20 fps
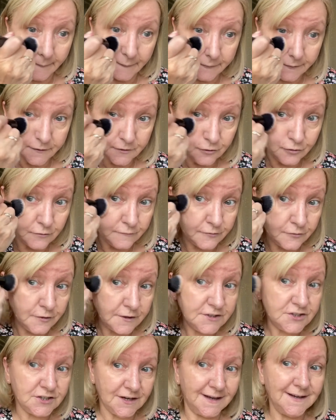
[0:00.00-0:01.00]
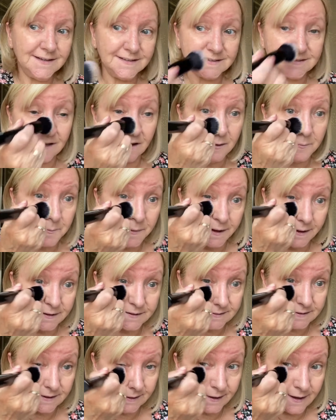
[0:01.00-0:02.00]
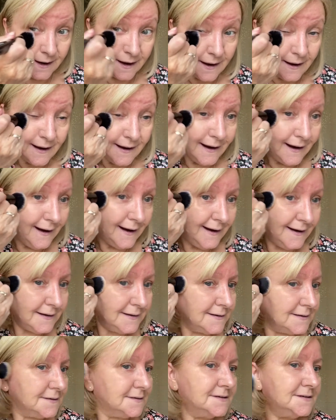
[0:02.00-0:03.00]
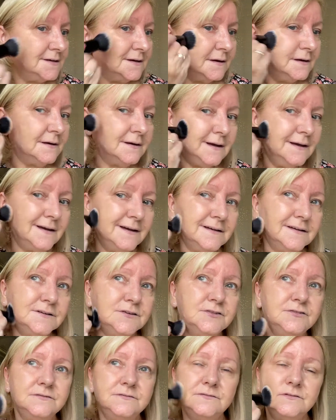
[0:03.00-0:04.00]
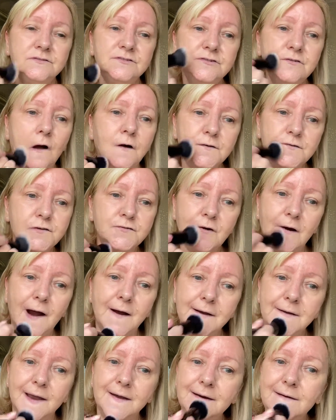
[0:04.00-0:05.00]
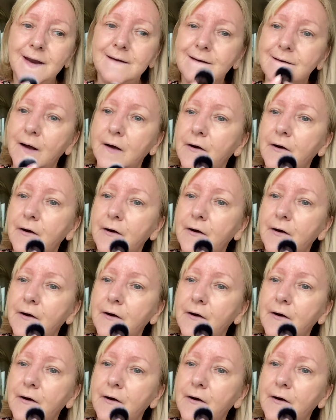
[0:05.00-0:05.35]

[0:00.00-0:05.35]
The coverage is amazing and it's not drying,